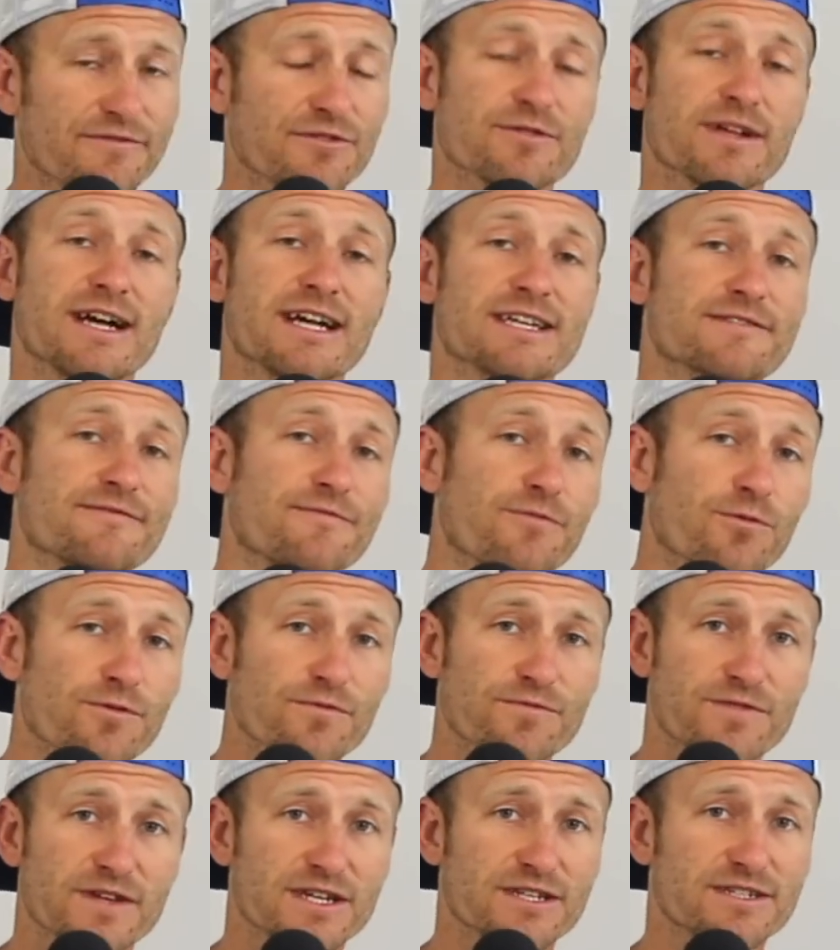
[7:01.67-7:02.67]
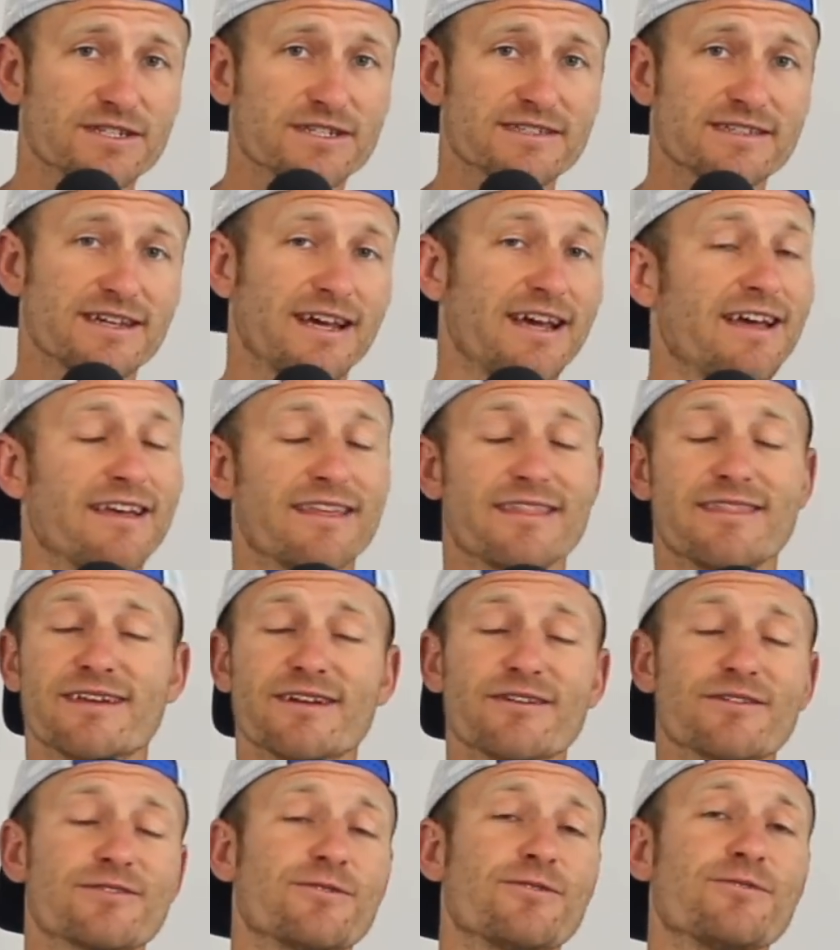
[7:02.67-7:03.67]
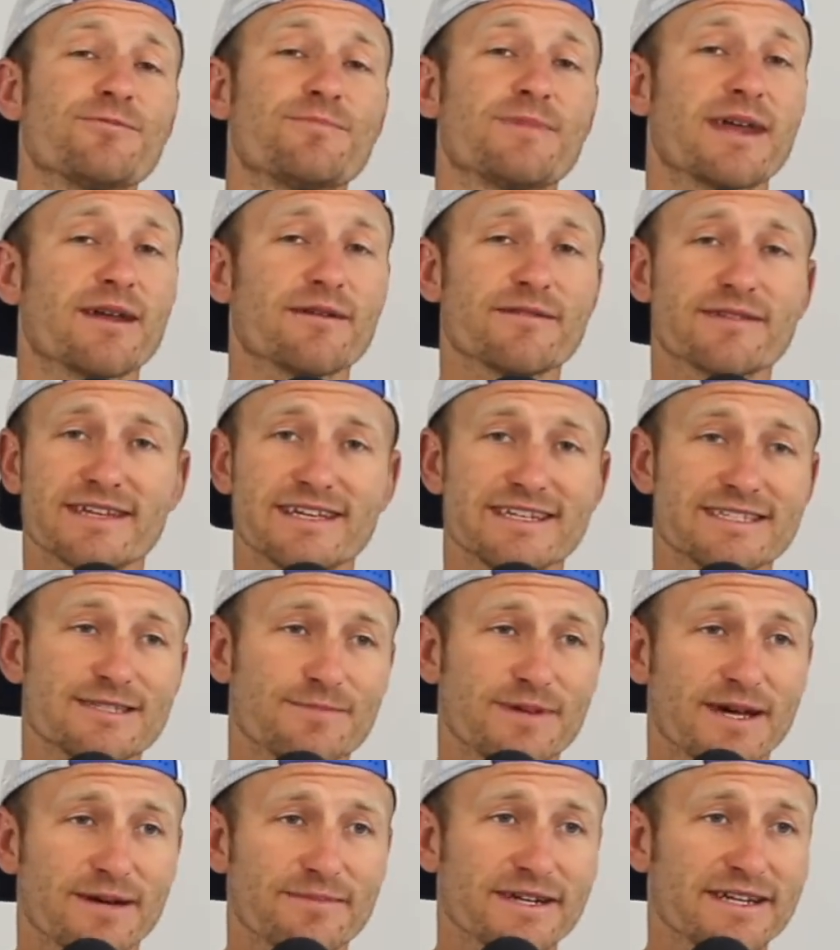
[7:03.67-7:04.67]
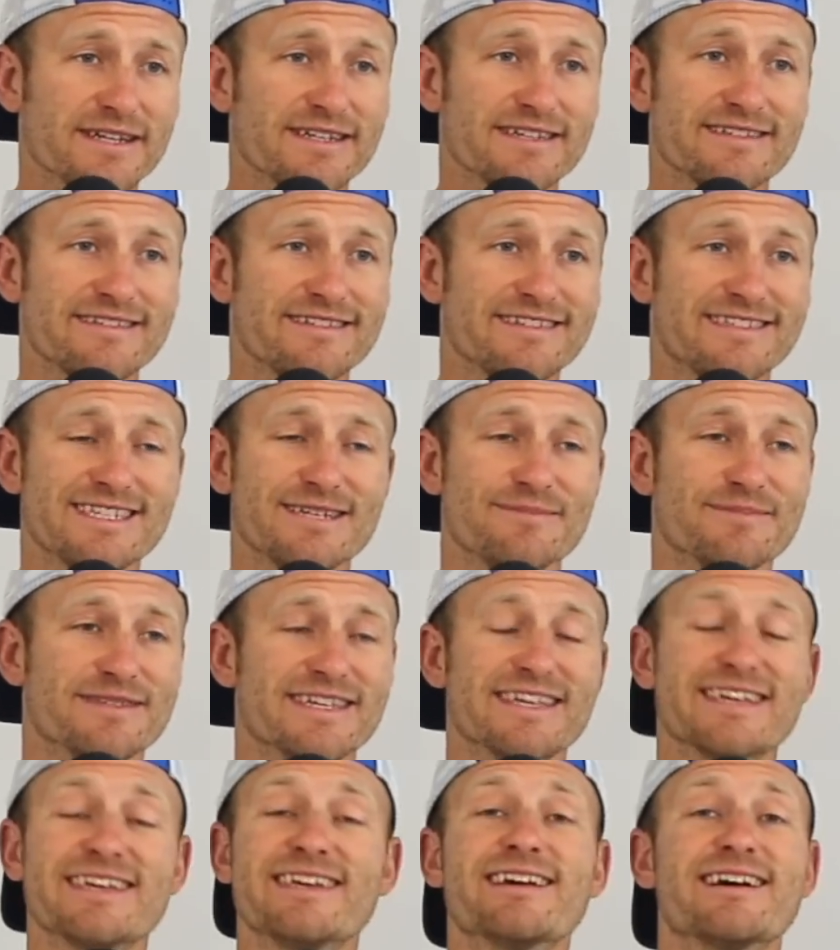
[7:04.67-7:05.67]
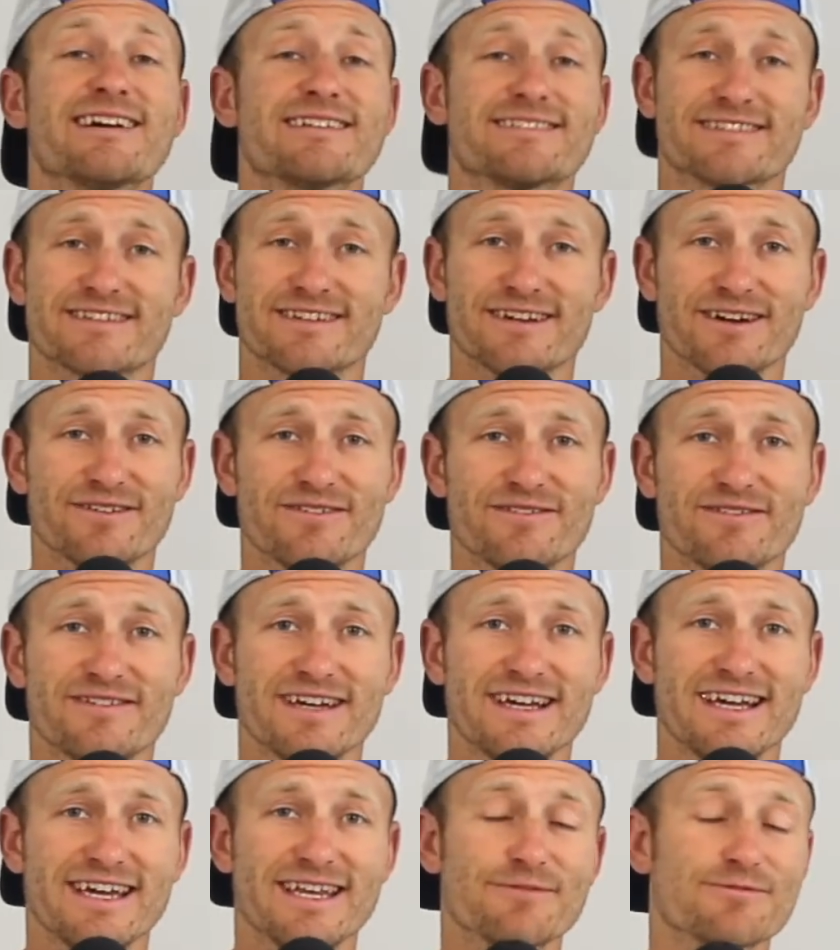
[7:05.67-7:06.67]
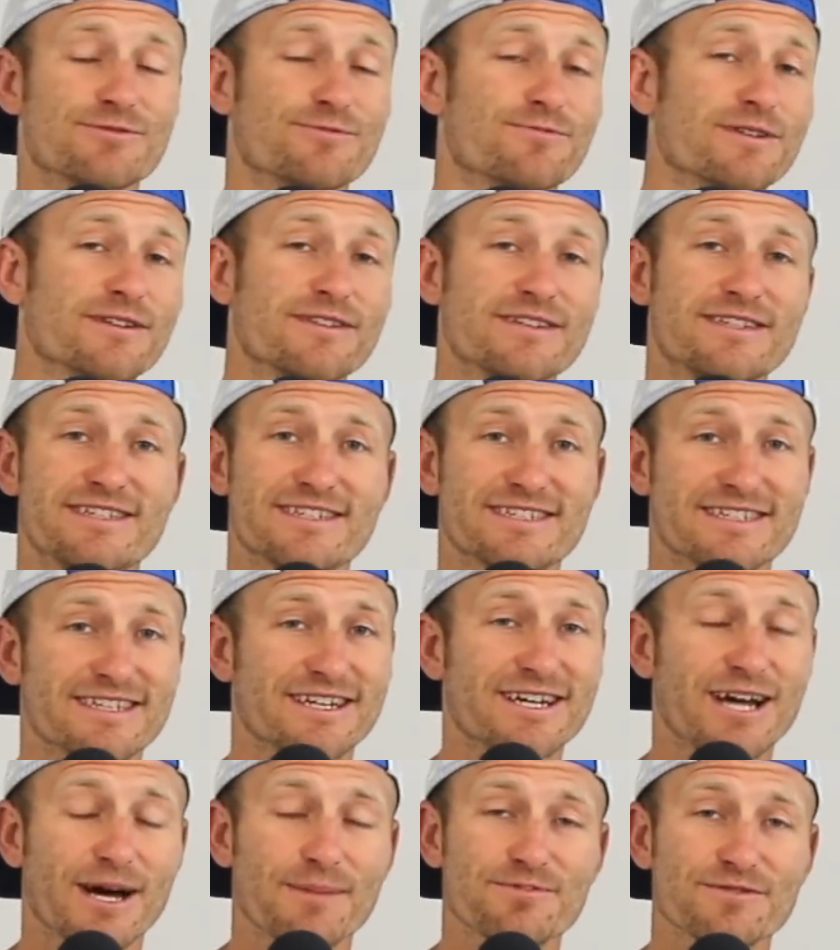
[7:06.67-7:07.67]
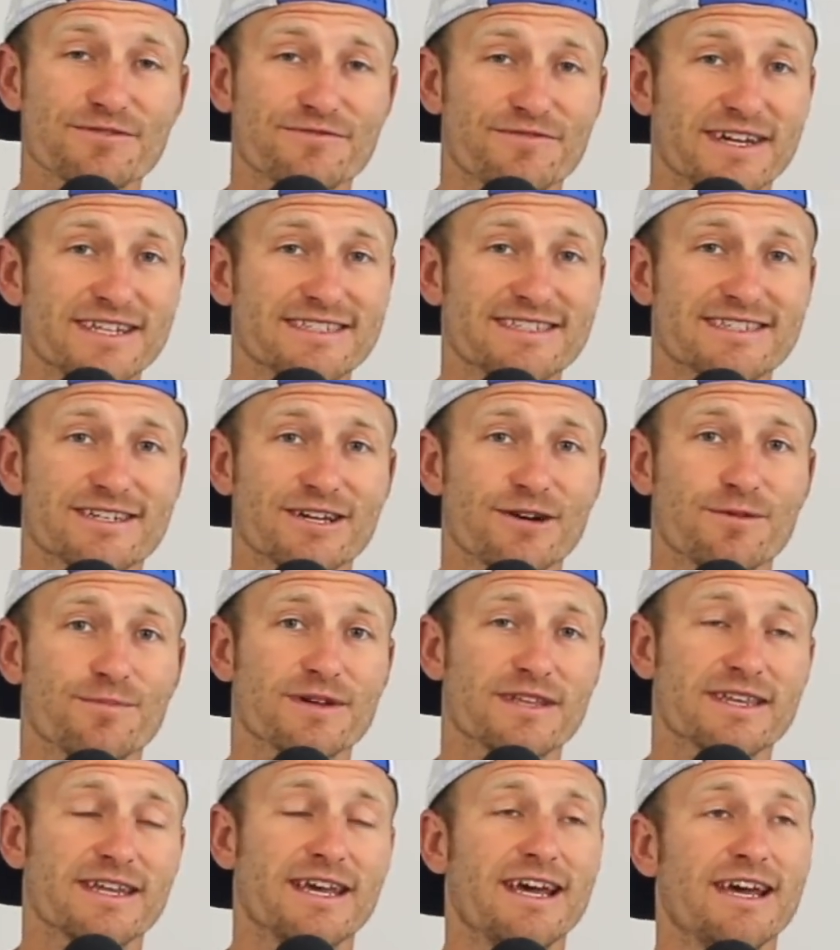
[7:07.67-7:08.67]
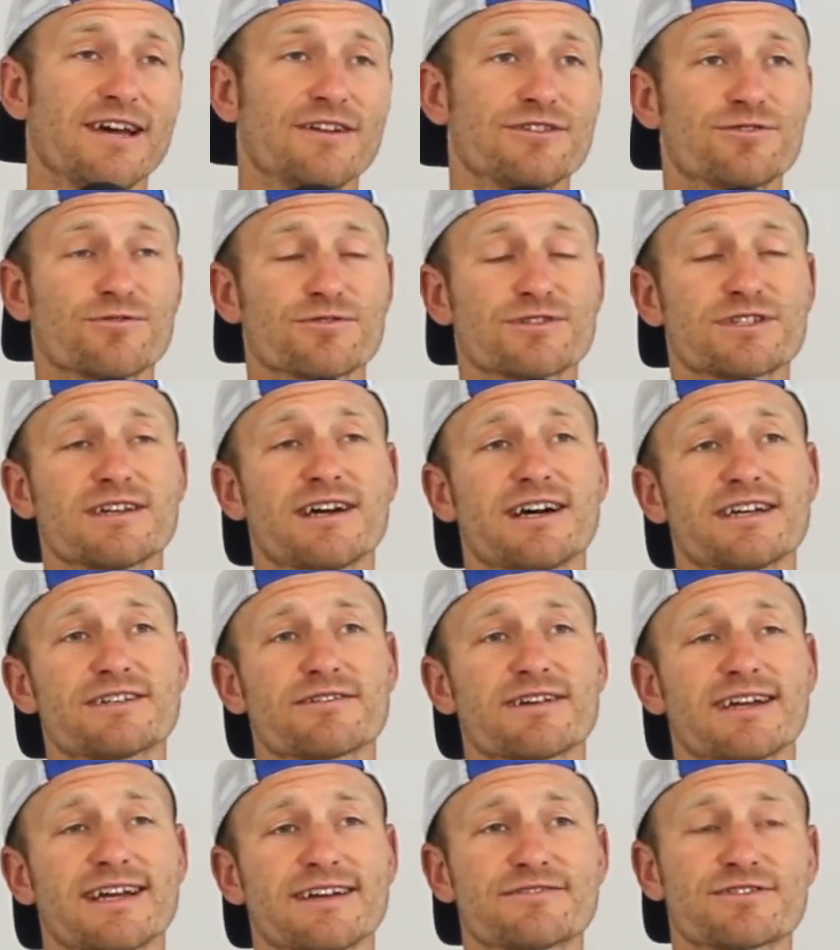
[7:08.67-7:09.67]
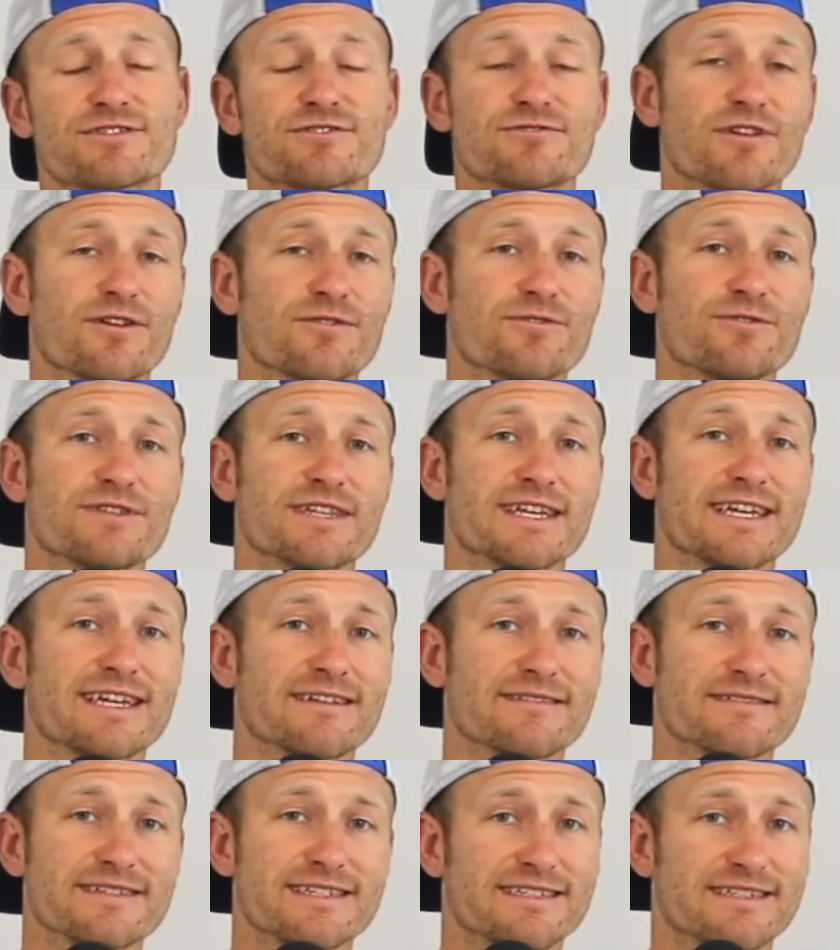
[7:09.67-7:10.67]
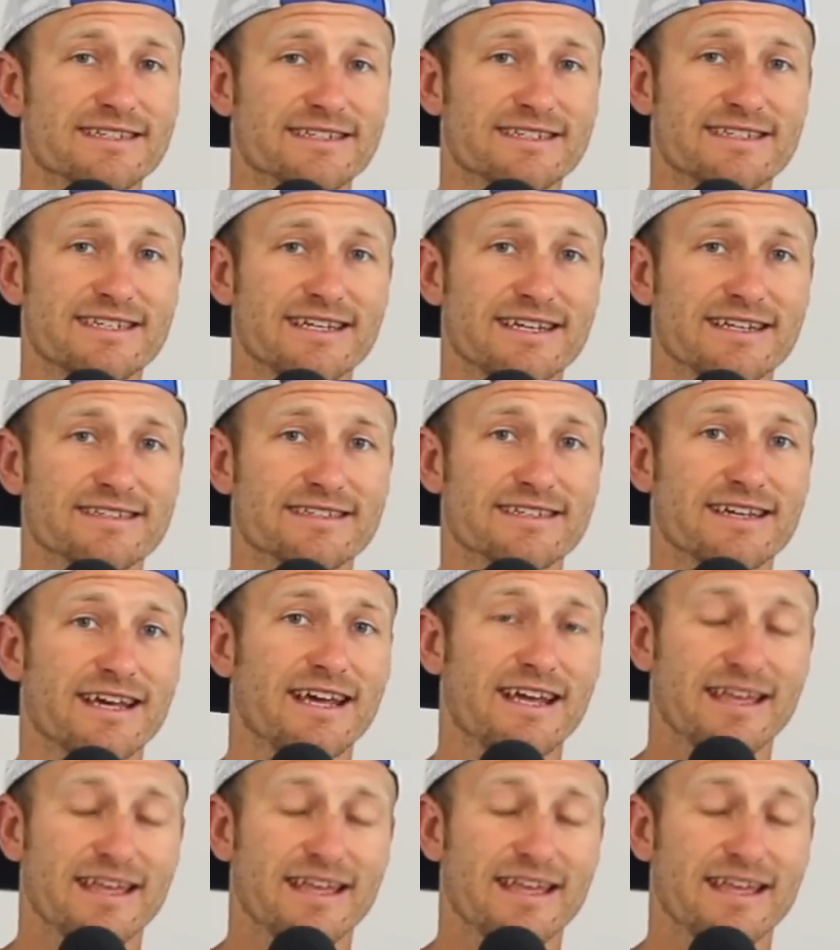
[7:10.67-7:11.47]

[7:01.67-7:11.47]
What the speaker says: your last 4 finishes, their gold medal in Itapema seems eons ago. And it was really just a couple events ago, but George and Andre have struggled in Elite 16s.